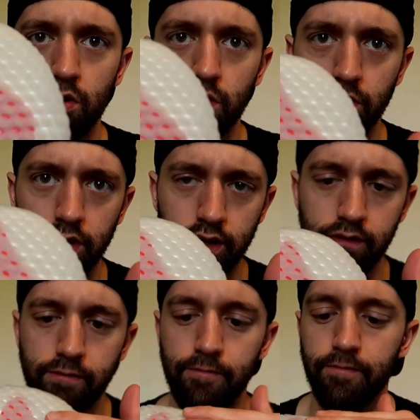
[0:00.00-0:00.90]
old
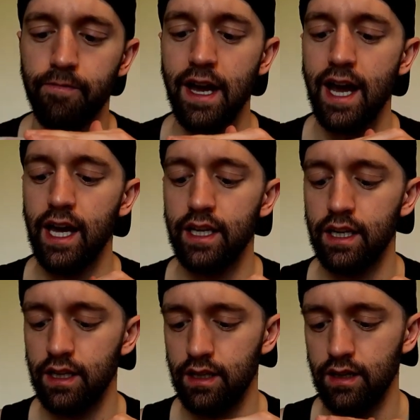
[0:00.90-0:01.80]
fat
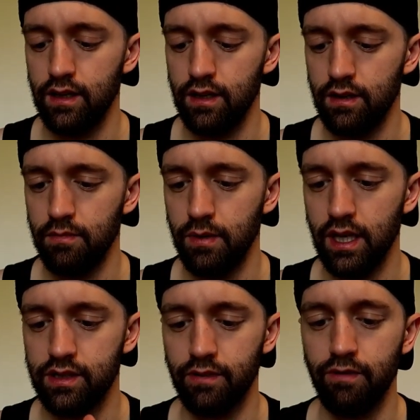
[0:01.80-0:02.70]

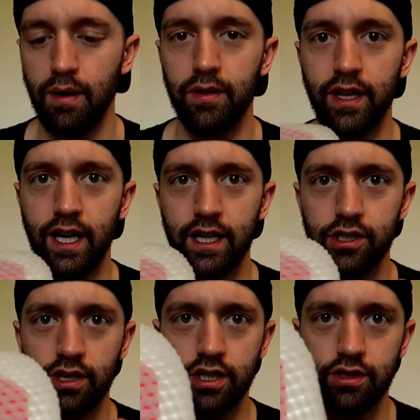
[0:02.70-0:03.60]
piece of rubber that kind of
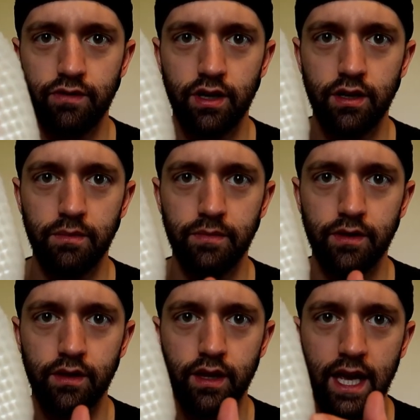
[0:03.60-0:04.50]
stretches from
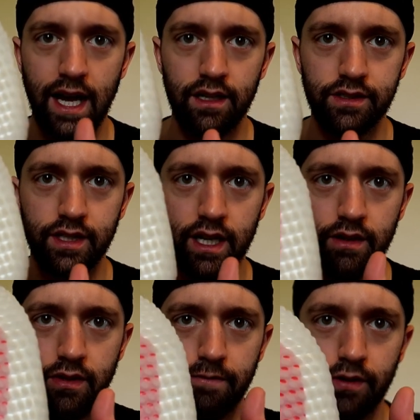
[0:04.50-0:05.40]
the outside
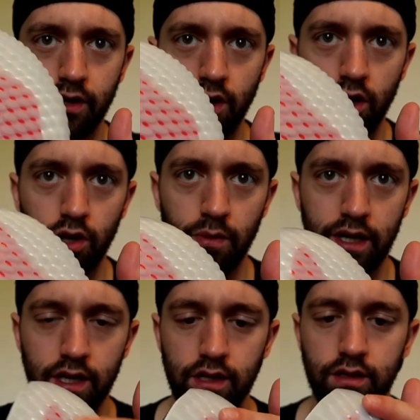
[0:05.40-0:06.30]
of the foot all the
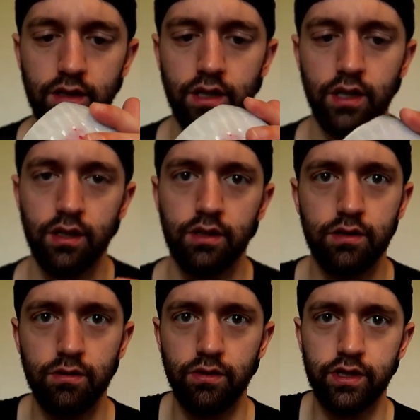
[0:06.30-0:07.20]
way
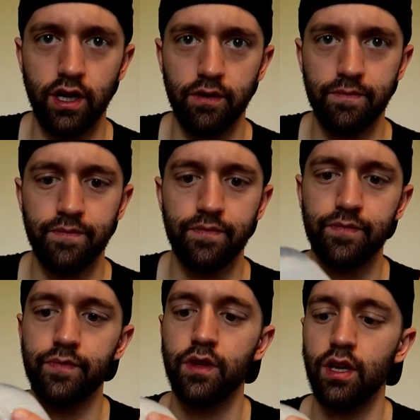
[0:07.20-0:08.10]
to the toe.
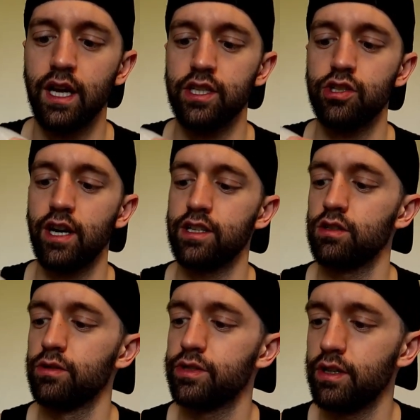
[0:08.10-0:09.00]
And it's
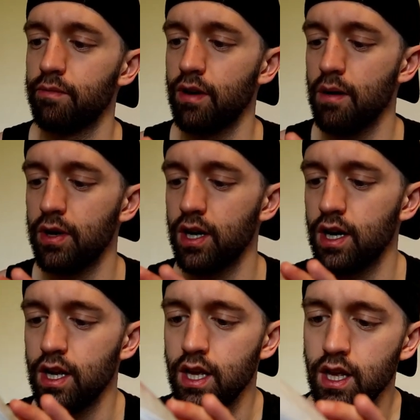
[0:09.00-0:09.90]
translucent rubber.